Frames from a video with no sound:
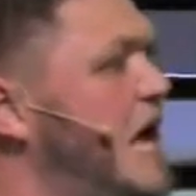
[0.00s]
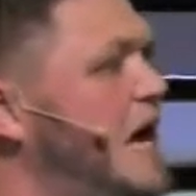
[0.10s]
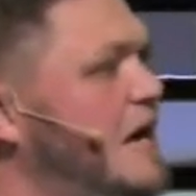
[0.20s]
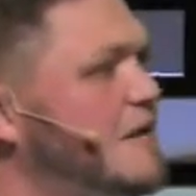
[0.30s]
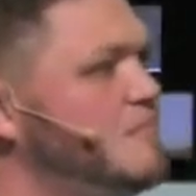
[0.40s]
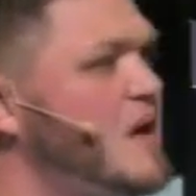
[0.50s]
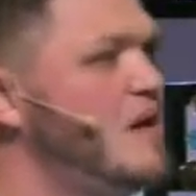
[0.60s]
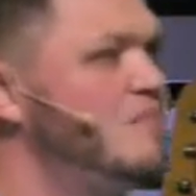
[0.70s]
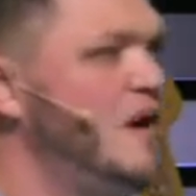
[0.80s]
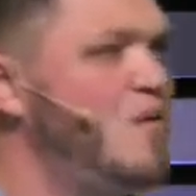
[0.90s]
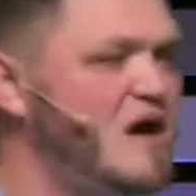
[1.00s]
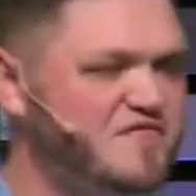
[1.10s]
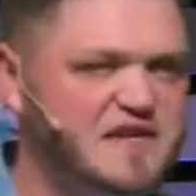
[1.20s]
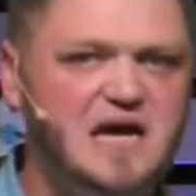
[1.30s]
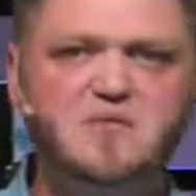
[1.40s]
Uh, my wife
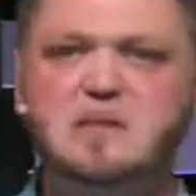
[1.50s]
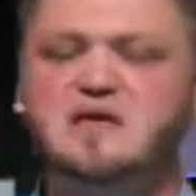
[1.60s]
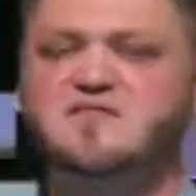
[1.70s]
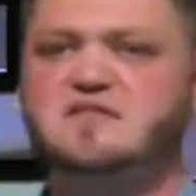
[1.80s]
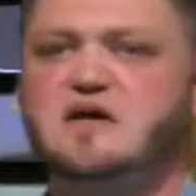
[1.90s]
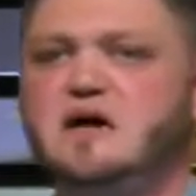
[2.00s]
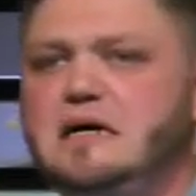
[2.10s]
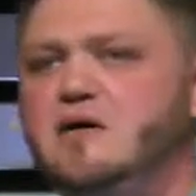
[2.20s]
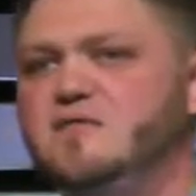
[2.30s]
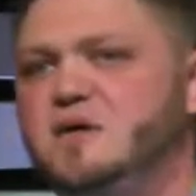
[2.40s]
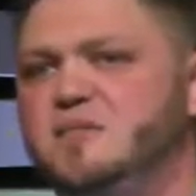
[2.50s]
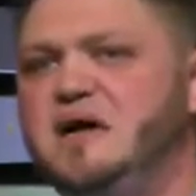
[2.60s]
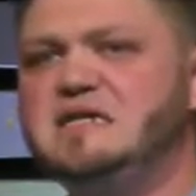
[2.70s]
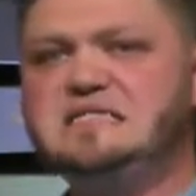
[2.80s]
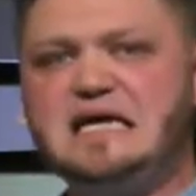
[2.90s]
and I, we lived uh,
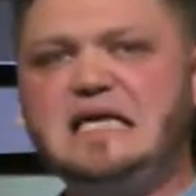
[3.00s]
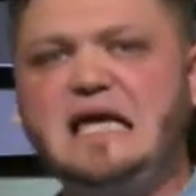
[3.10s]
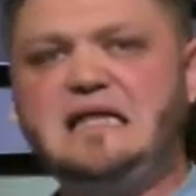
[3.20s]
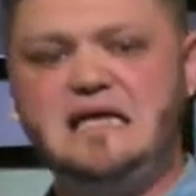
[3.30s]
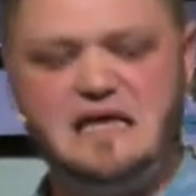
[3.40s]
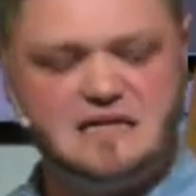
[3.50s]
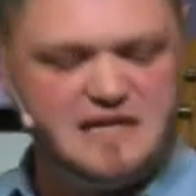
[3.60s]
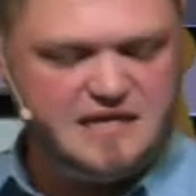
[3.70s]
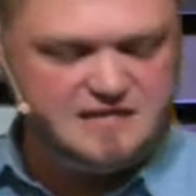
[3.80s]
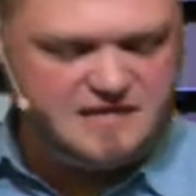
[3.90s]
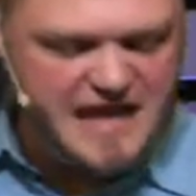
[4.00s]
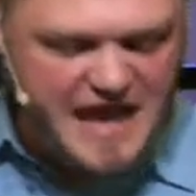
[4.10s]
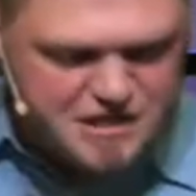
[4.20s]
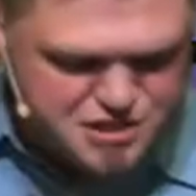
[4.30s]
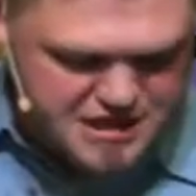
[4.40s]
about a decade in, in
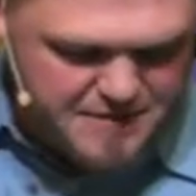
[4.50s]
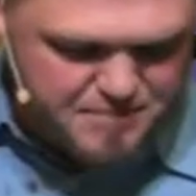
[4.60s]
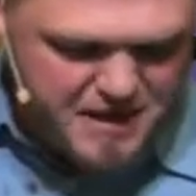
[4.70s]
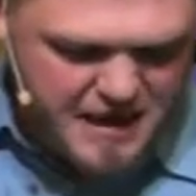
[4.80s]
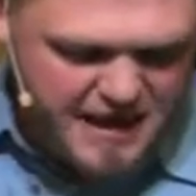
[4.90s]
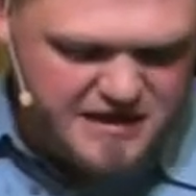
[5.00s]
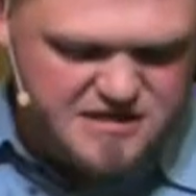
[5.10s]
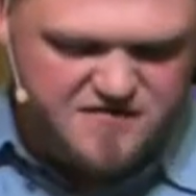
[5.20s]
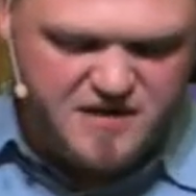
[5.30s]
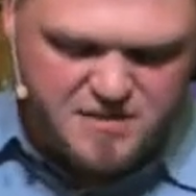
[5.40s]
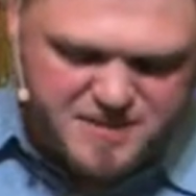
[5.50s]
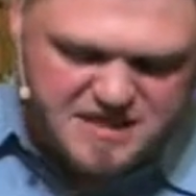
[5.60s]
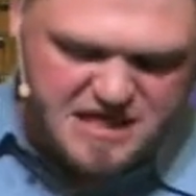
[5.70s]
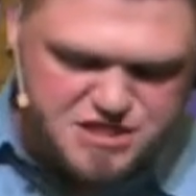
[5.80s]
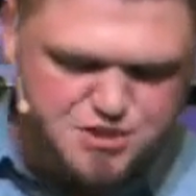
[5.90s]
Asia, in a developing
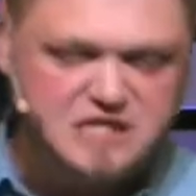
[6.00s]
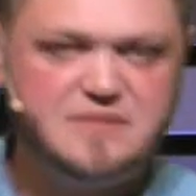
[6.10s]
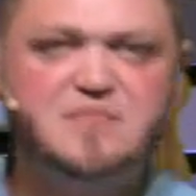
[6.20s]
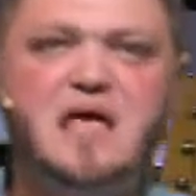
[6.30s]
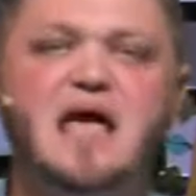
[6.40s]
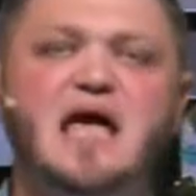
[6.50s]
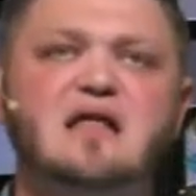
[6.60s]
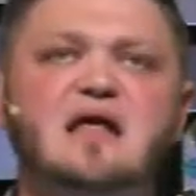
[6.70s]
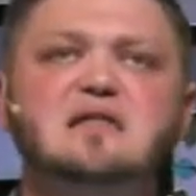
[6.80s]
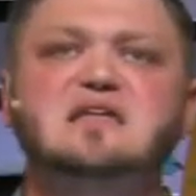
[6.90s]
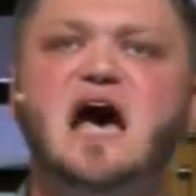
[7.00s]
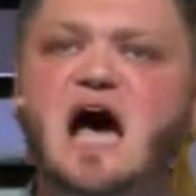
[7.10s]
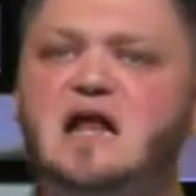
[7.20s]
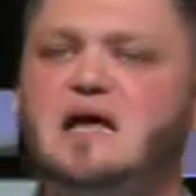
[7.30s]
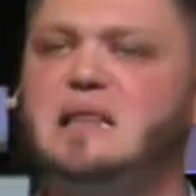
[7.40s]
country, and uh,
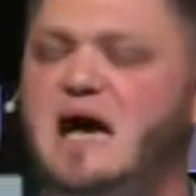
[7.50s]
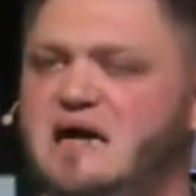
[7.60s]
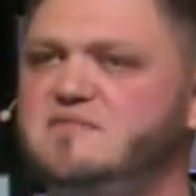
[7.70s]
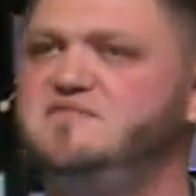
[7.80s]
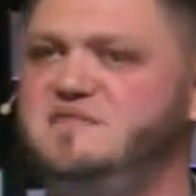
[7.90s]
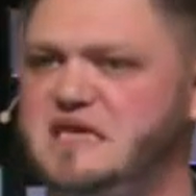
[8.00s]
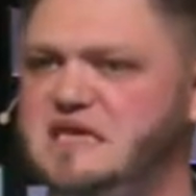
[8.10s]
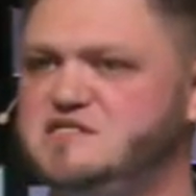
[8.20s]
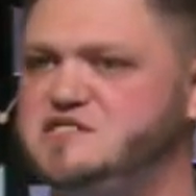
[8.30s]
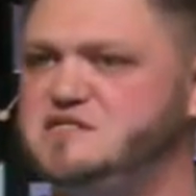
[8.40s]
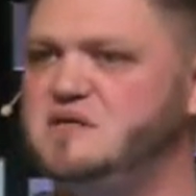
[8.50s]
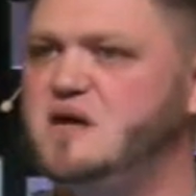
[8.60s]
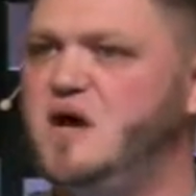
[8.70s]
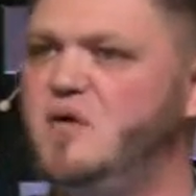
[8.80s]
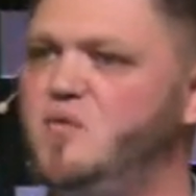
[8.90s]
not a lot of things
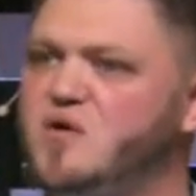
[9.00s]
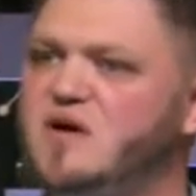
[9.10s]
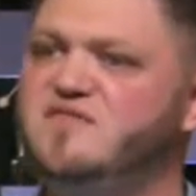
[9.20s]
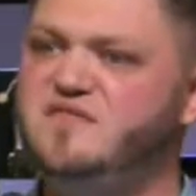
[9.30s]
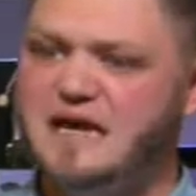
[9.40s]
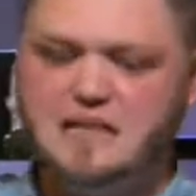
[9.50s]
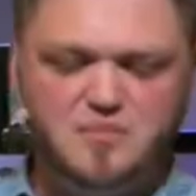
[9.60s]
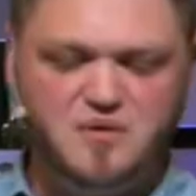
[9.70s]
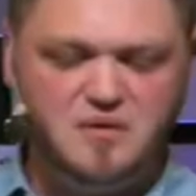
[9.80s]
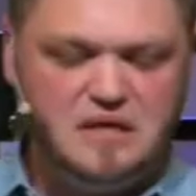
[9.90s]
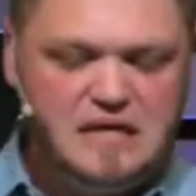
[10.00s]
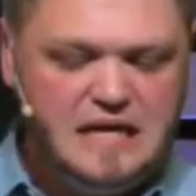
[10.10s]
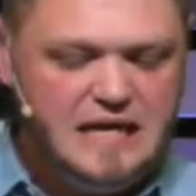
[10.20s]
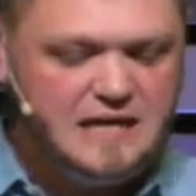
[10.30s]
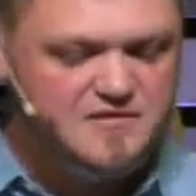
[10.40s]
uh, were available
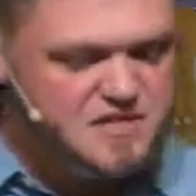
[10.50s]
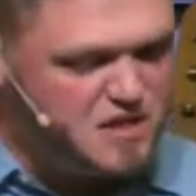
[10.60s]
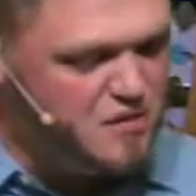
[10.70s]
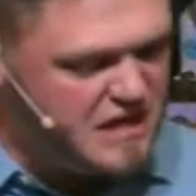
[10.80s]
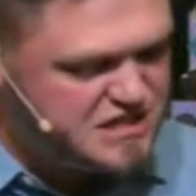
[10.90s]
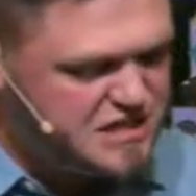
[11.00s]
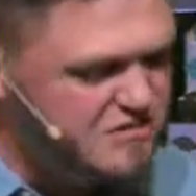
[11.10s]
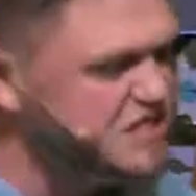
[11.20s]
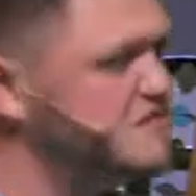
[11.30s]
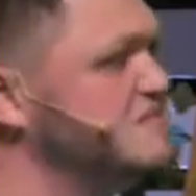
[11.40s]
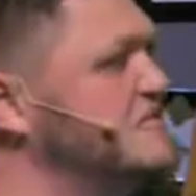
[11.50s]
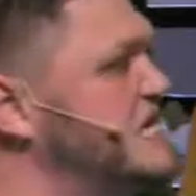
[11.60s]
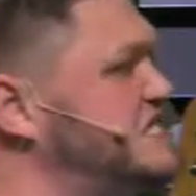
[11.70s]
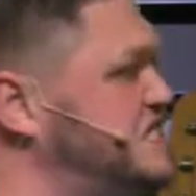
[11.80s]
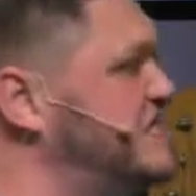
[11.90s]
uh, to us. There were some
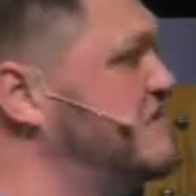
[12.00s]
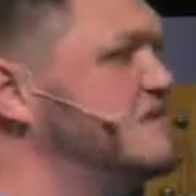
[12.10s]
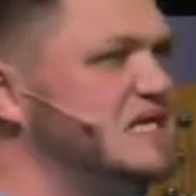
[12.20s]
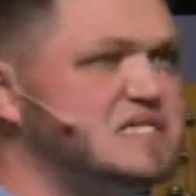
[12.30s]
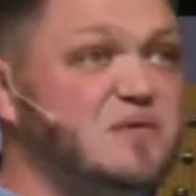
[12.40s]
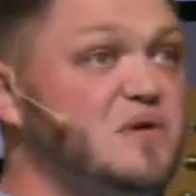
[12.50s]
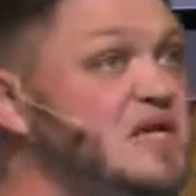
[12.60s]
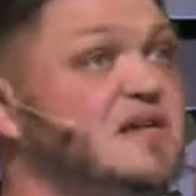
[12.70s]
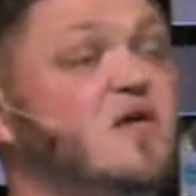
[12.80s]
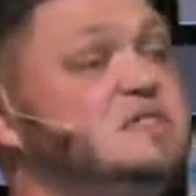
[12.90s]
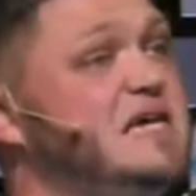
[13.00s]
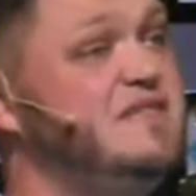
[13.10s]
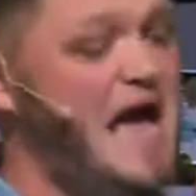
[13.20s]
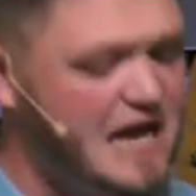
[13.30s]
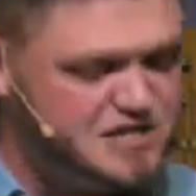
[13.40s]
necessary things that we didn't always have
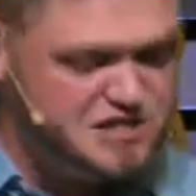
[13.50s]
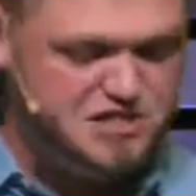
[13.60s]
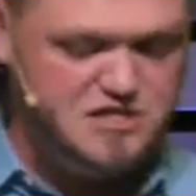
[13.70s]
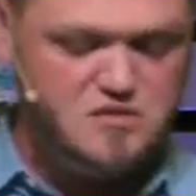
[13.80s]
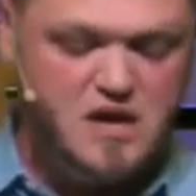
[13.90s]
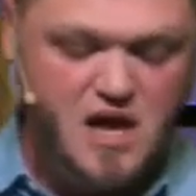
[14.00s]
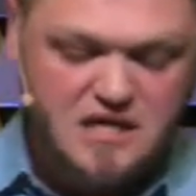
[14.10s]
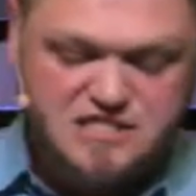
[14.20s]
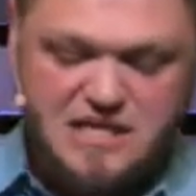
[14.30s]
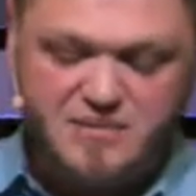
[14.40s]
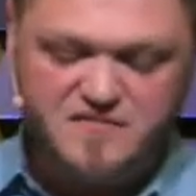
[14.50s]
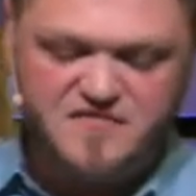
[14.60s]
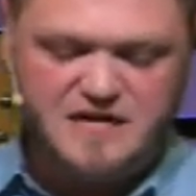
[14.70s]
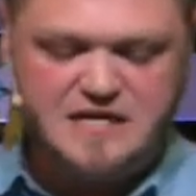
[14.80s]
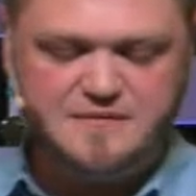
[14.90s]
access to. Some of
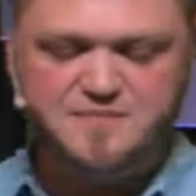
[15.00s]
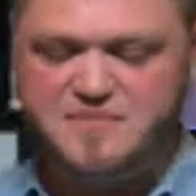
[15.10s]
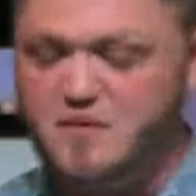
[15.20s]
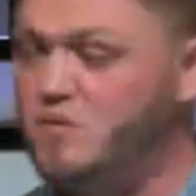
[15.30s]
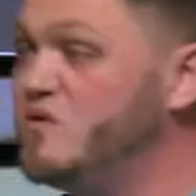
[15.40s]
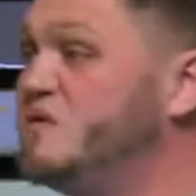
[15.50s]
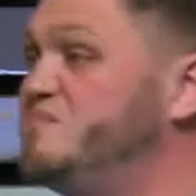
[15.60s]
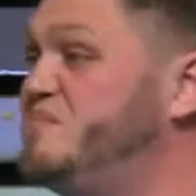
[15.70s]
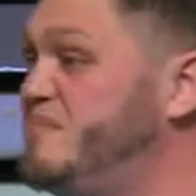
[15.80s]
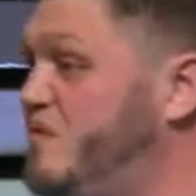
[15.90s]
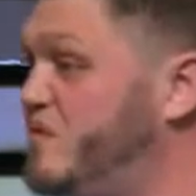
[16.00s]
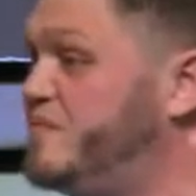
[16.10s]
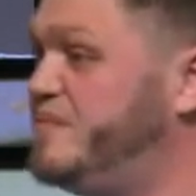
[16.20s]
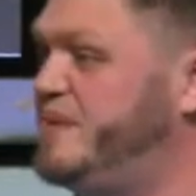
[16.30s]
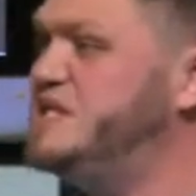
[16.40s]
um, were, were
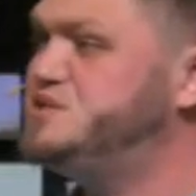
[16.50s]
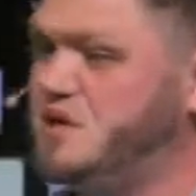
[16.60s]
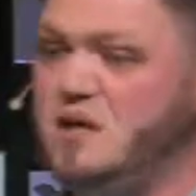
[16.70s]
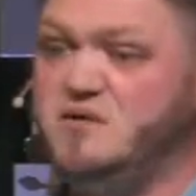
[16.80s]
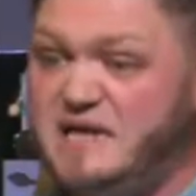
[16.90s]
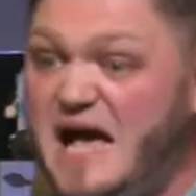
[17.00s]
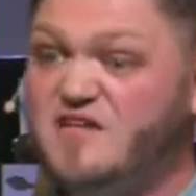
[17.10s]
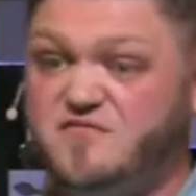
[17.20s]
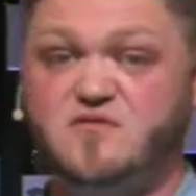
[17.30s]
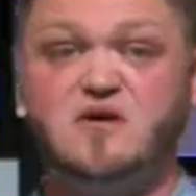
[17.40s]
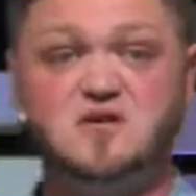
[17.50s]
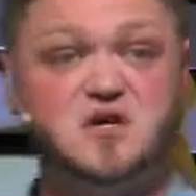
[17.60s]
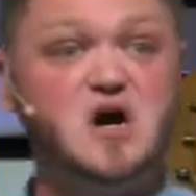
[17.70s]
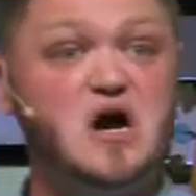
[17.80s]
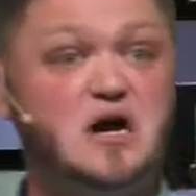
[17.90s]
petrol or gas for our
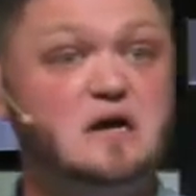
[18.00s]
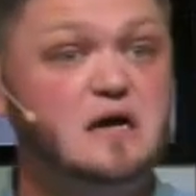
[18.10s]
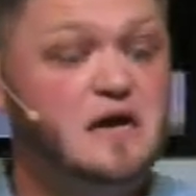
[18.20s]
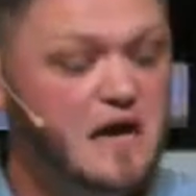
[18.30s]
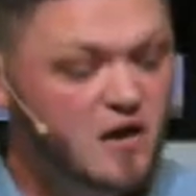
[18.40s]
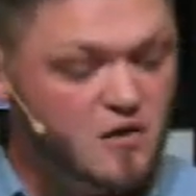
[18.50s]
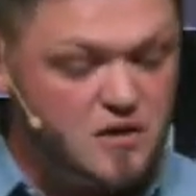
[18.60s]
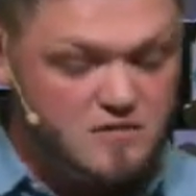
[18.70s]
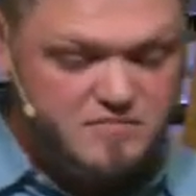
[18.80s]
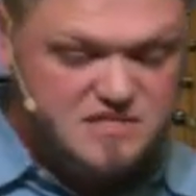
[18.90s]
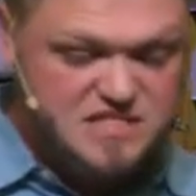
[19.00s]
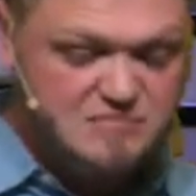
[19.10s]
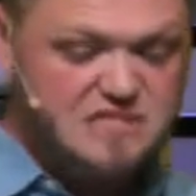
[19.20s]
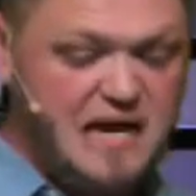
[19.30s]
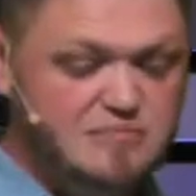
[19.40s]
car. Or
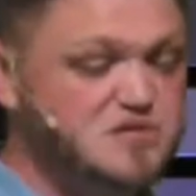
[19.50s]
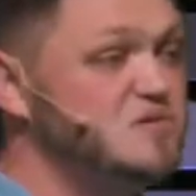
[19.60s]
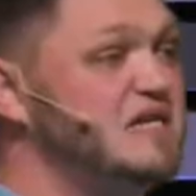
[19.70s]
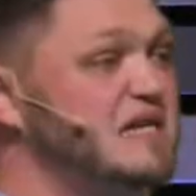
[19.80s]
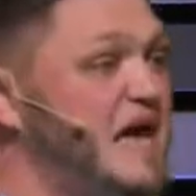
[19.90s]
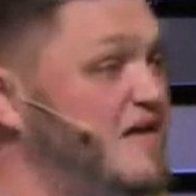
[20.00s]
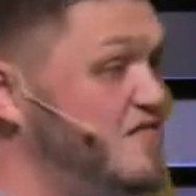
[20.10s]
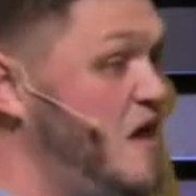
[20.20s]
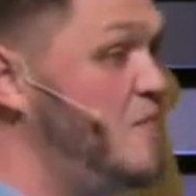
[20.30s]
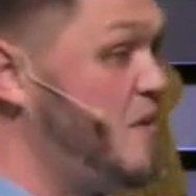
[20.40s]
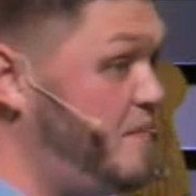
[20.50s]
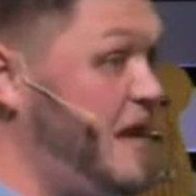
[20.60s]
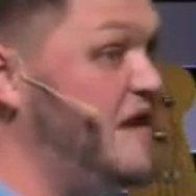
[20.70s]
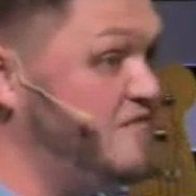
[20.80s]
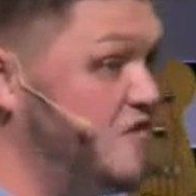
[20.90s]
sometimes we didn't have
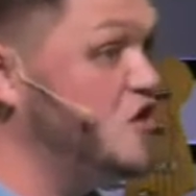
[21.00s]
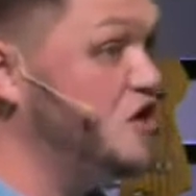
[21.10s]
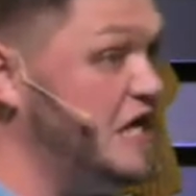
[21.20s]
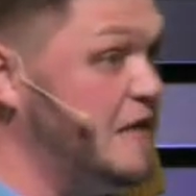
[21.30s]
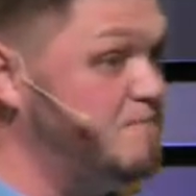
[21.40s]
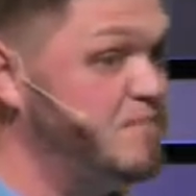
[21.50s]
propane for cooking.